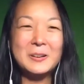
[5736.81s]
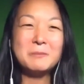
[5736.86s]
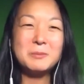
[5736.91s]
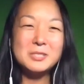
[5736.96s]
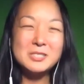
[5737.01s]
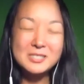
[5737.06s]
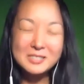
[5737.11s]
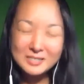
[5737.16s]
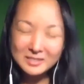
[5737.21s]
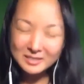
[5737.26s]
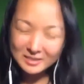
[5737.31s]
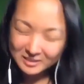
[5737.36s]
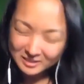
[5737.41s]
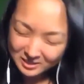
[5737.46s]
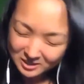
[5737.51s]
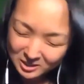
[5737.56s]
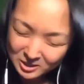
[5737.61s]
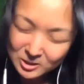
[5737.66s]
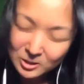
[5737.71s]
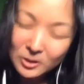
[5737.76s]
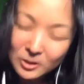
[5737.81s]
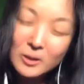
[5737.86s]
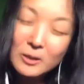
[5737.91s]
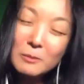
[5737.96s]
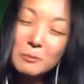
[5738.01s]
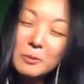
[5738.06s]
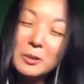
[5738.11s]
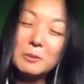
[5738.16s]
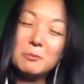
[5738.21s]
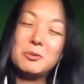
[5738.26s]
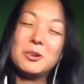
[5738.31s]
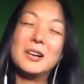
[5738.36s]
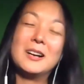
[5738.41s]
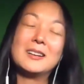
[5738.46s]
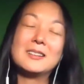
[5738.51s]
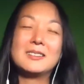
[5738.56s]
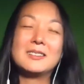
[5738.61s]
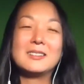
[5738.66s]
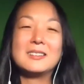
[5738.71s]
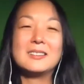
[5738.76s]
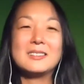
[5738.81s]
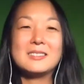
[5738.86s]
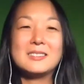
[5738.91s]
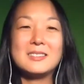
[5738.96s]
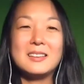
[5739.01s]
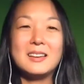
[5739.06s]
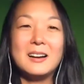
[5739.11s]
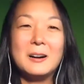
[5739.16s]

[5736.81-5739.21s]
but just this Dharma practice.